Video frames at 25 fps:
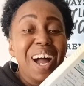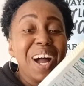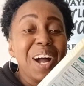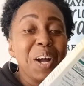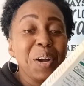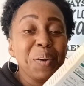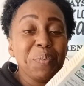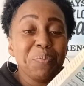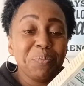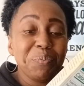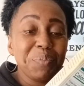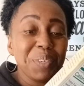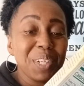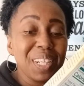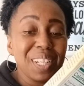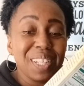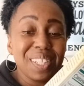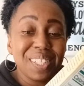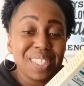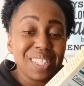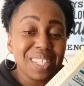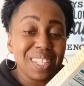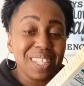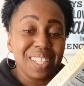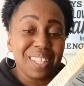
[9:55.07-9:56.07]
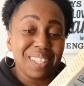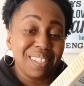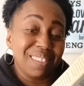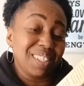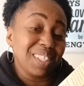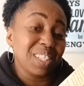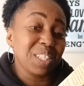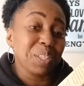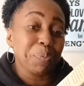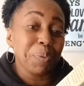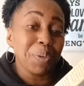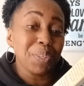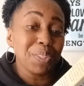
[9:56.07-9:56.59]
um, but it's,
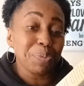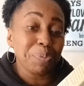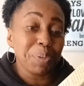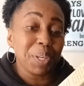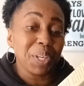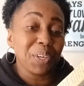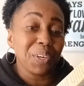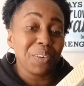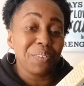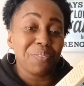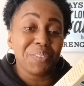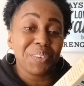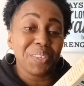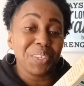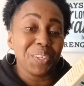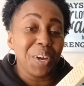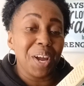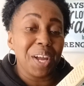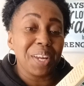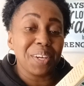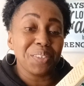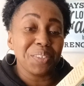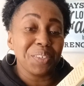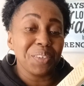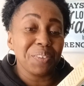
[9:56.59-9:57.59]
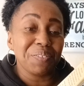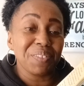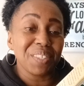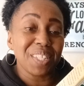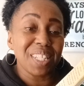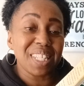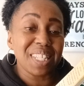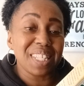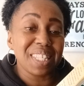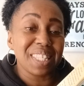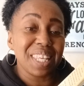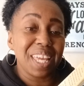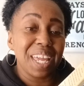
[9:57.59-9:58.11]
it's supposed to be good for you. I don't know if it's
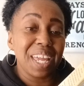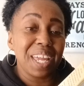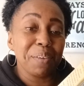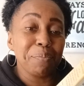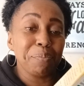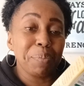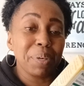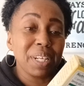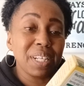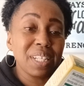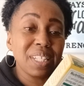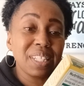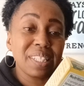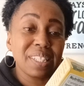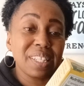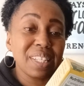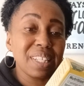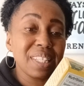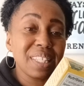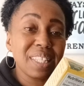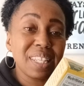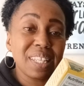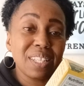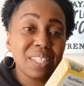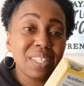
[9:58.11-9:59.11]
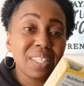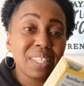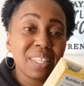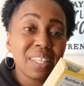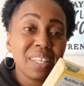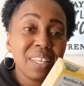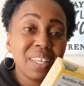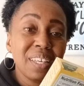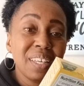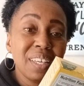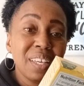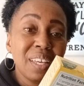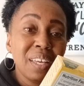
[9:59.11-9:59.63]
the same, but it just says
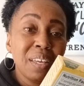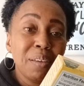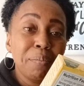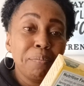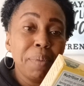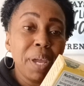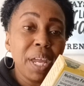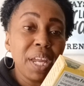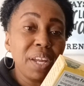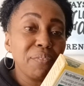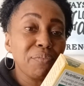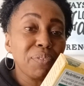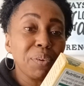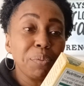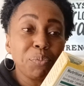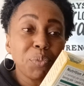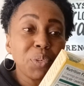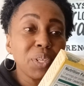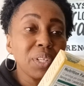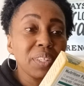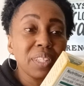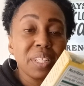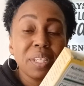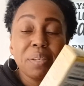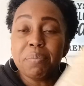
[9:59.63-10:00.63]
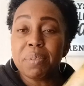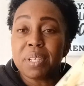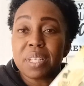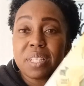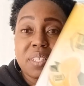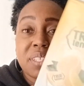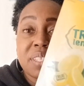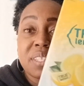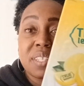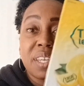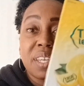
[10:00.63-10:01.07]
made from real lemons.